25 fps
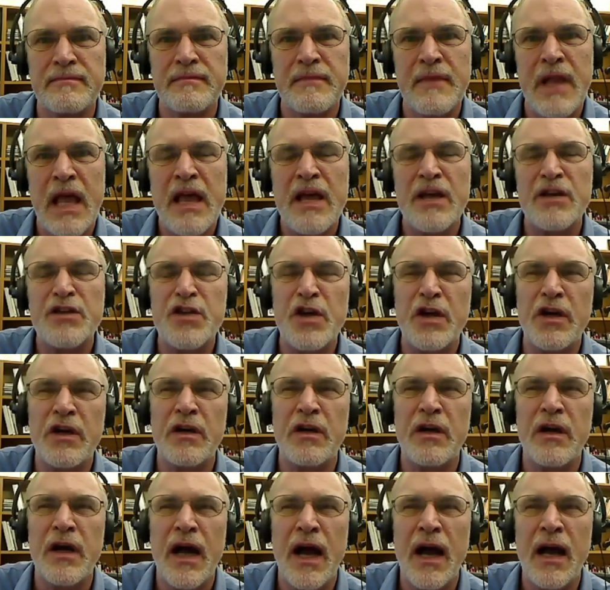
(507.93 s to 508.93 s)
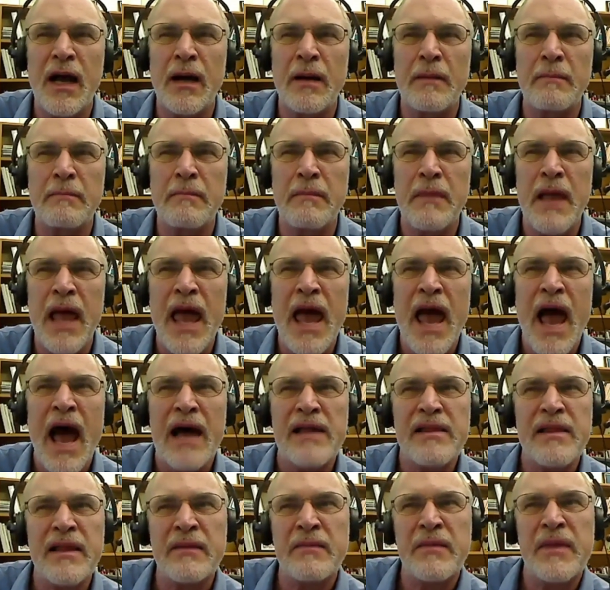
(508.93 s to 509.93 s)
Sure.
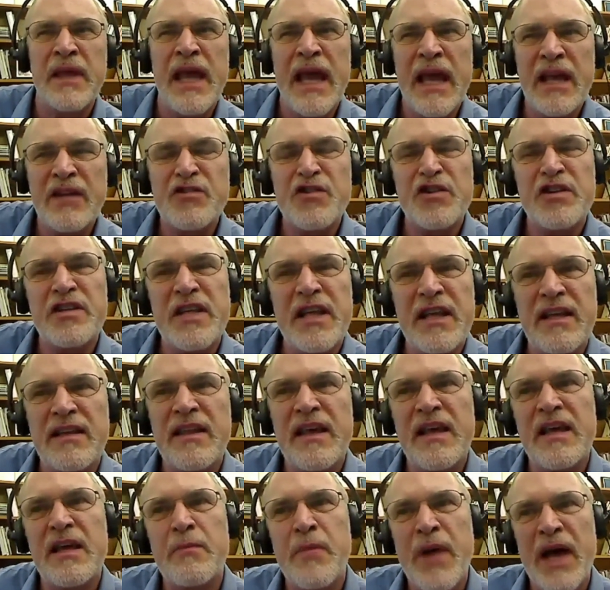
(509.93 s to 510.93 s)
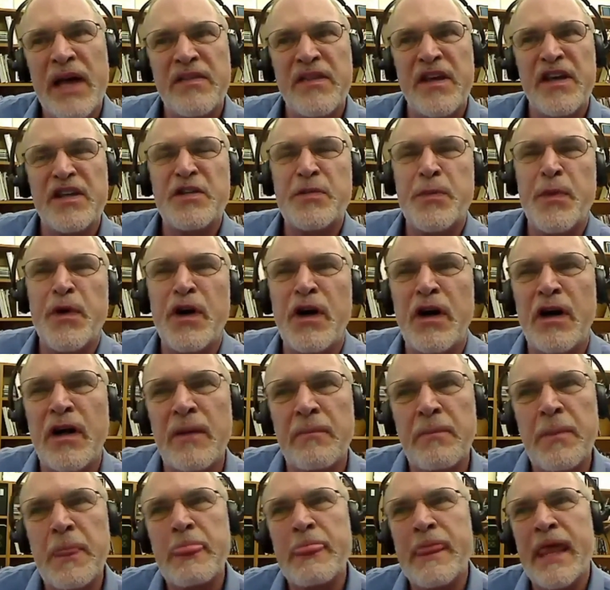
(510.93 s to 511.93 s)
The interesting thing about this book
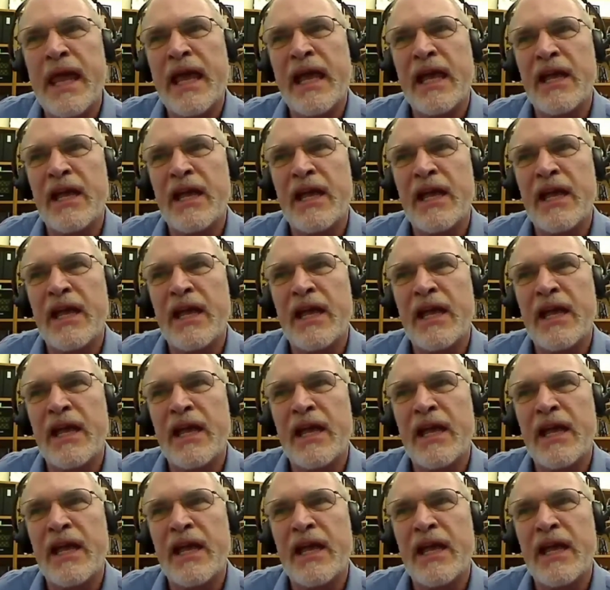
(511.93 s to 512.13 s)
is